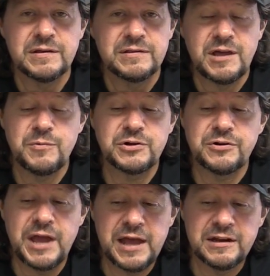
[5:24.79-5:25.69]
Now, when
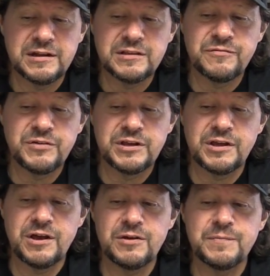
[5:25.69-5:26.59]
you're editing the
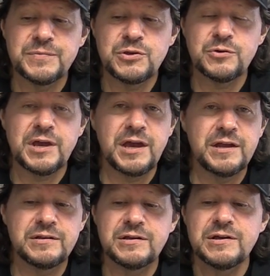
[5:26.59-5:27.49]
video, you
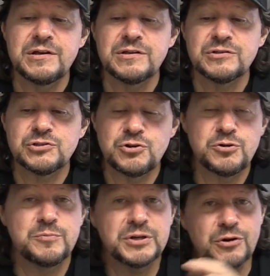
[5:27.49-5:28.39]
can
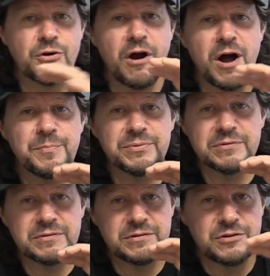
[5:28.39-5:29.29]
zoom and crop,
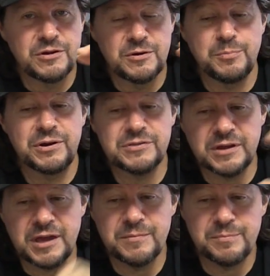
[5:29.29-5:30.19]
you know, bring the
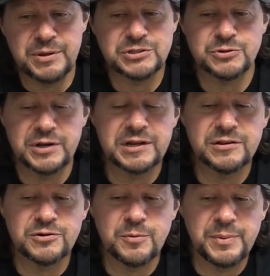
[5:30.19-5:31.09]
picture in a
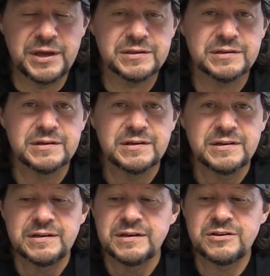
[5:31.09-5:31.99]
little bit,
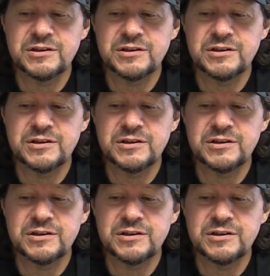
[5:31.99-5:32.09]
and you